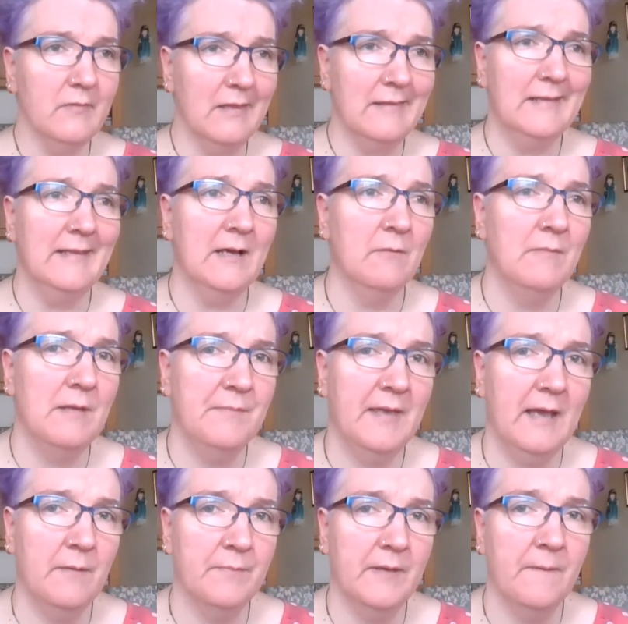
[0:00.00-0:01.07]
I think that'll make me
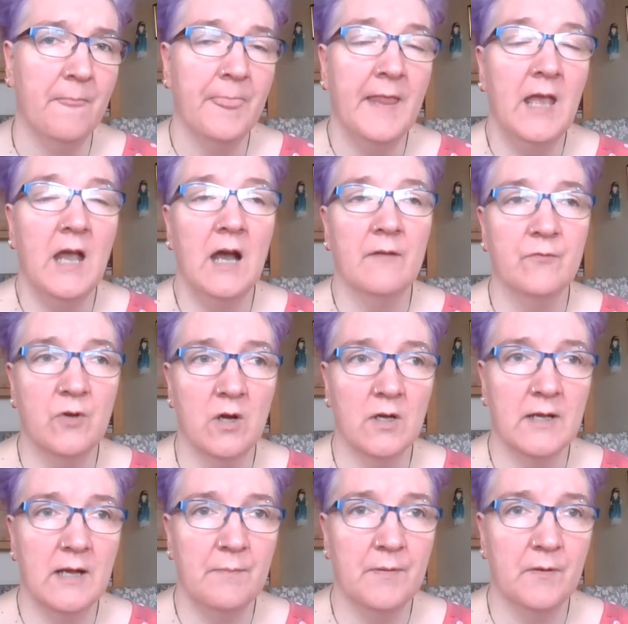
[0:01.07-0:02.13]
happy. I've got a
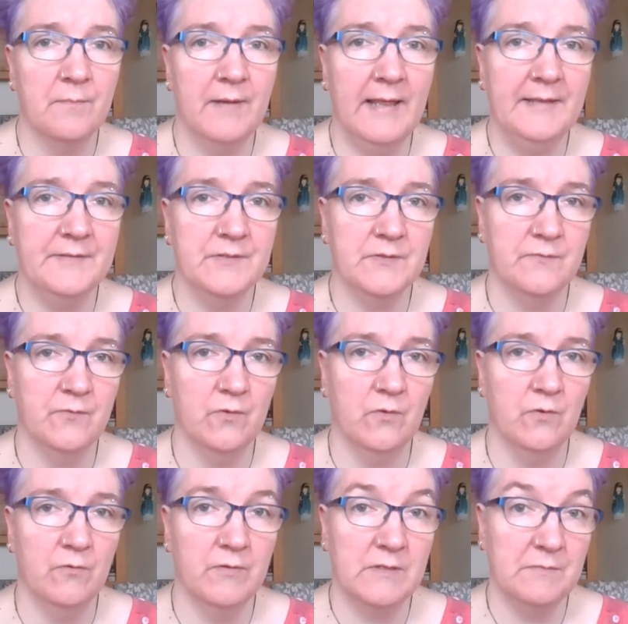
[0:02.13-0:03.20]
couple of plans
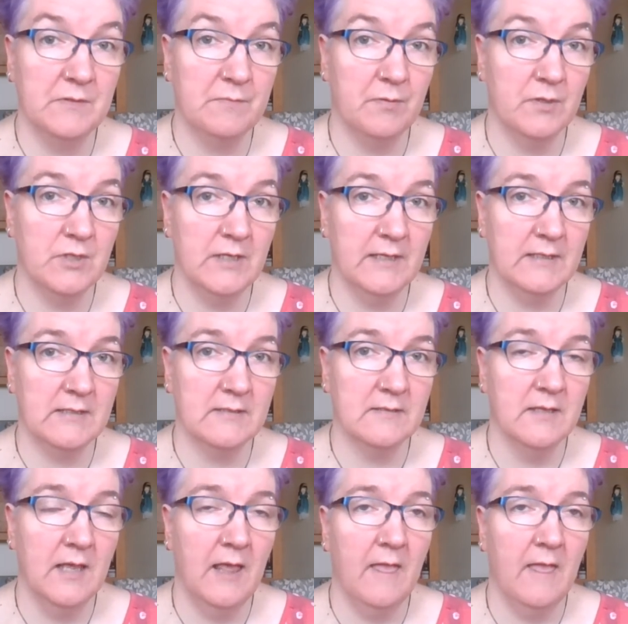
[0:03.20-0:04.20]
for Christmas projects.